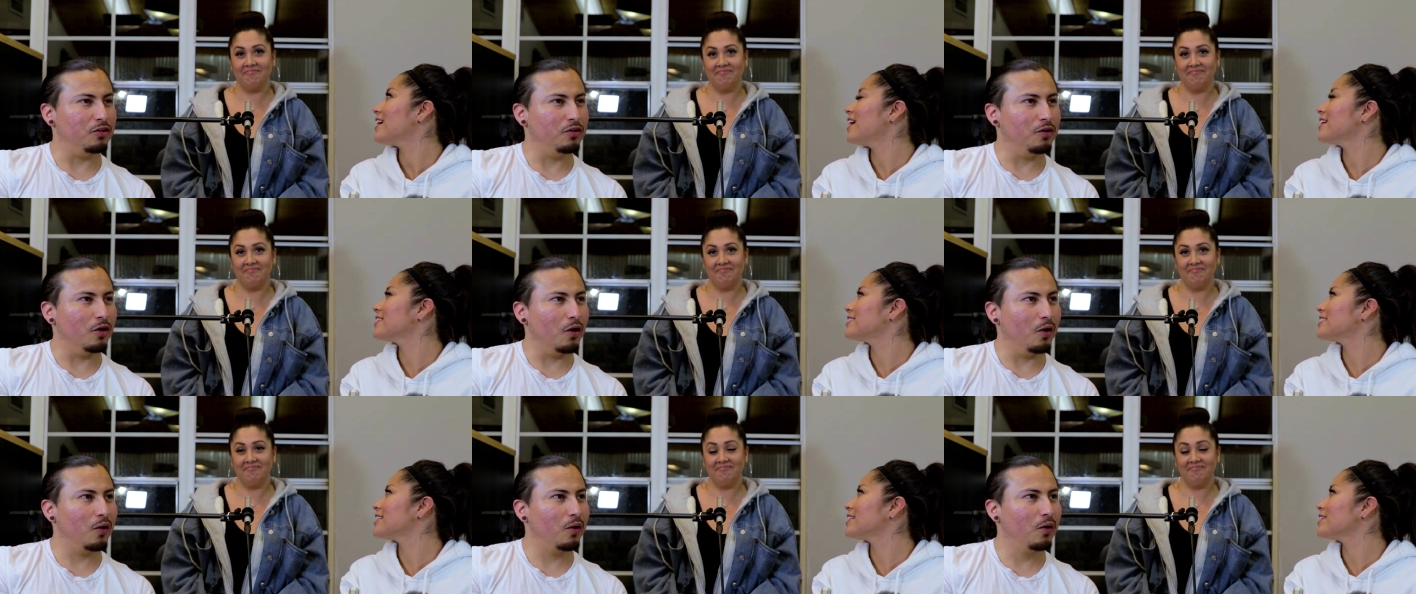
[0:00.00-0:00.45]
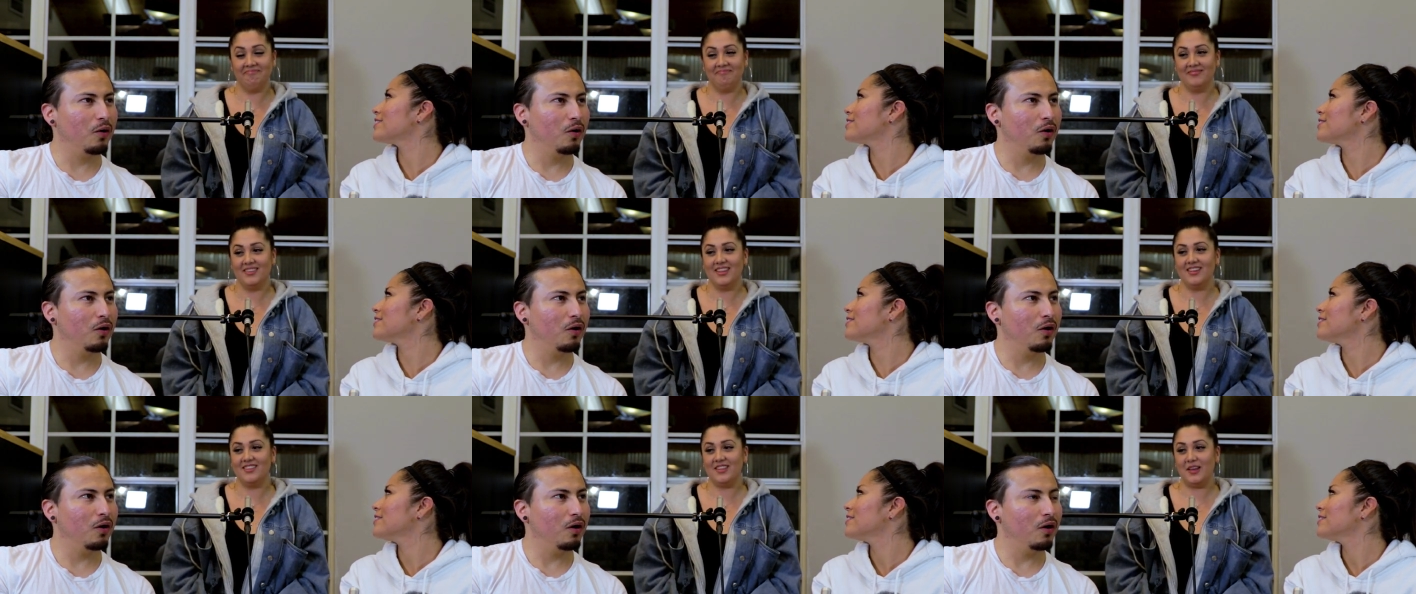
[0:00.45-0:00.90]
Speaker 1: A deer.
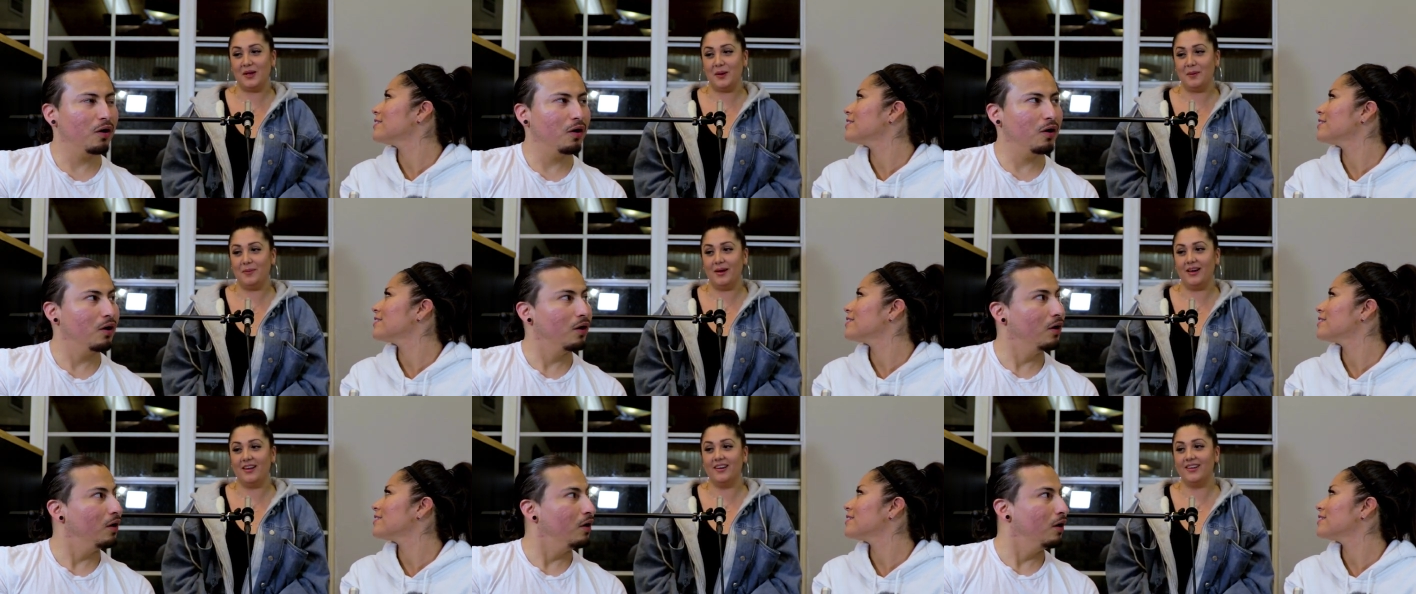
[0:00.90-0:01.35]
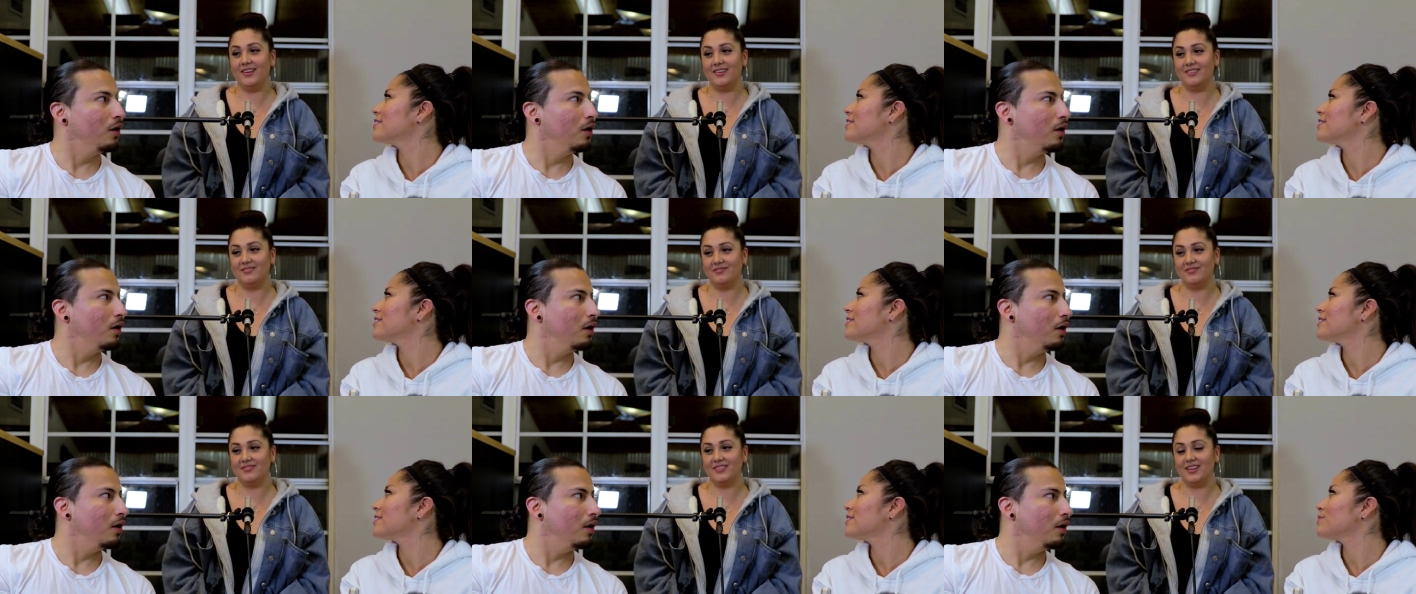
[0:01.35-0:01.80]
Think about it,
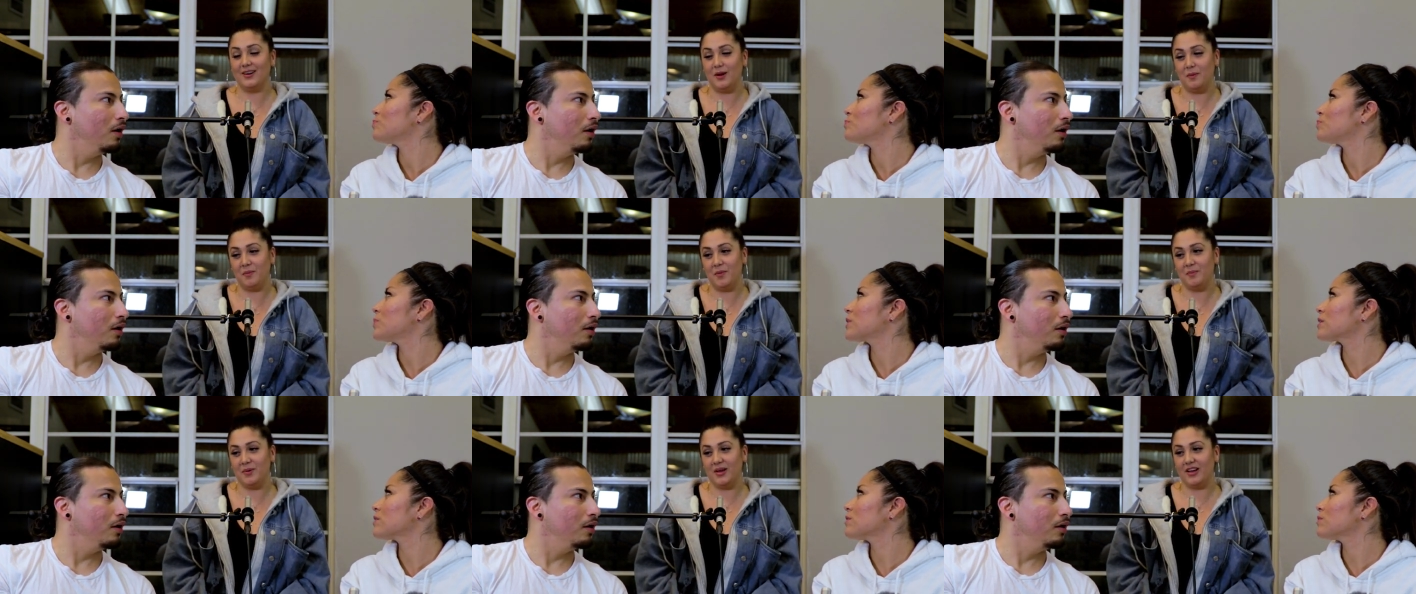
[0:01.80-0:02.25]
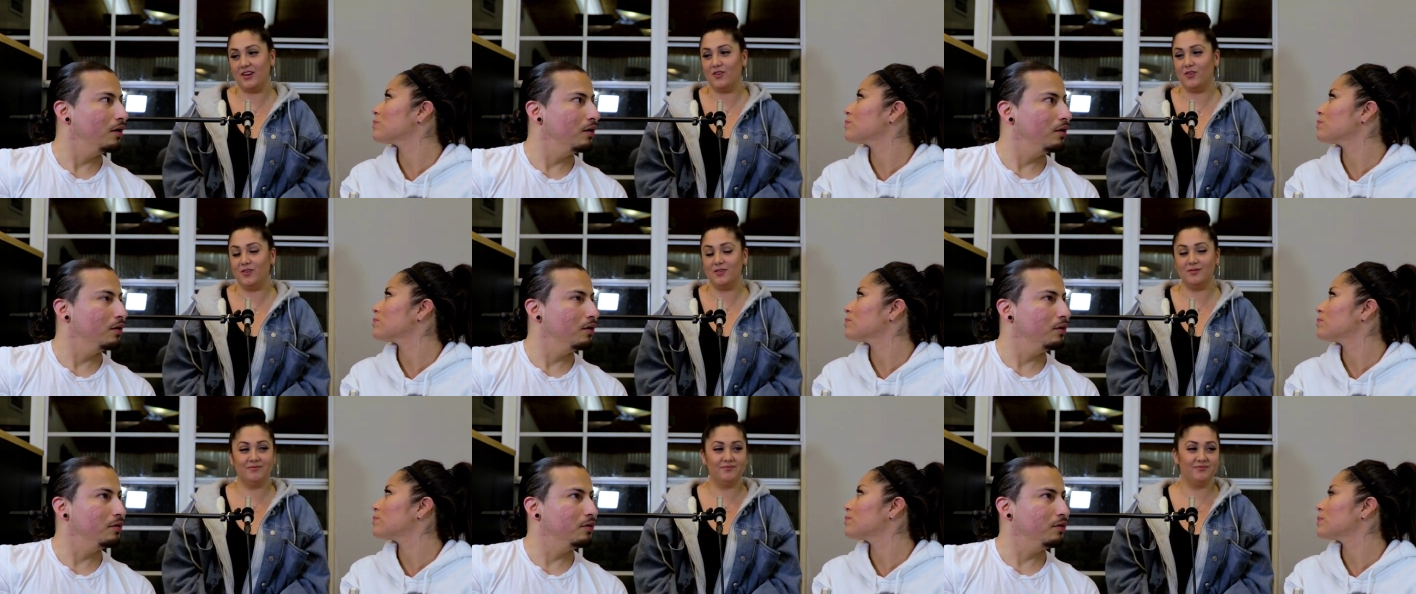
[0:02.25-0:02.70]
and I'm a
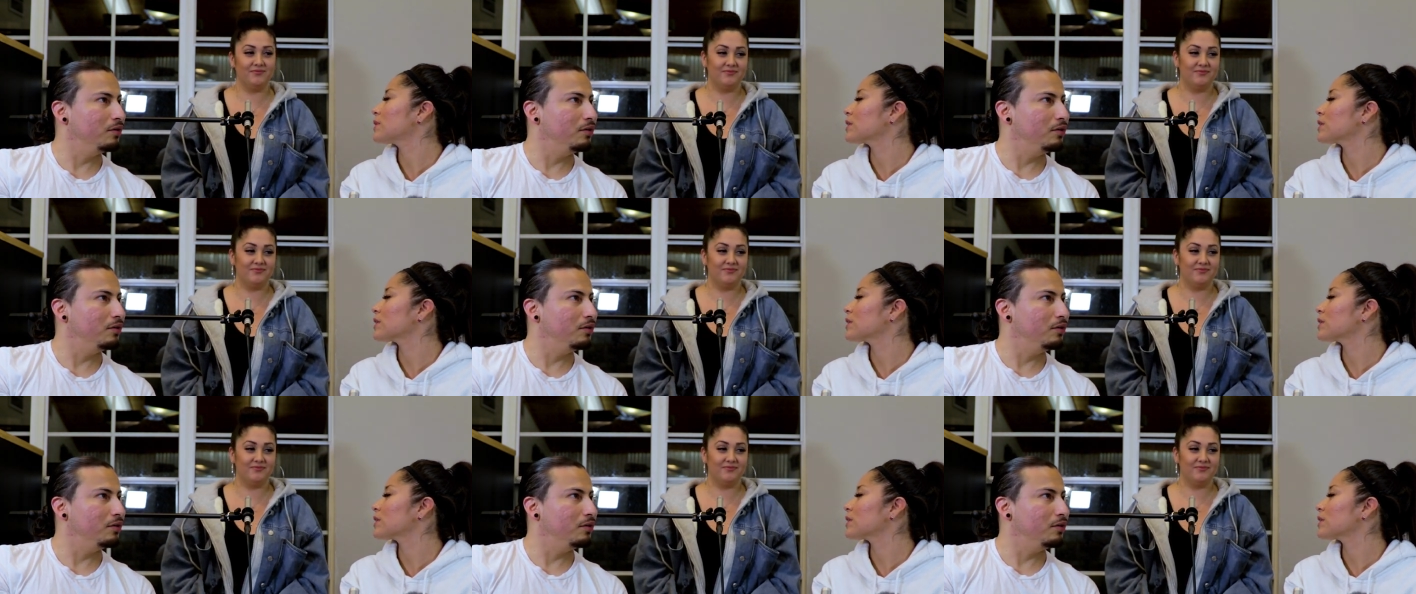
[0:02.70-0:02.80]
pickle.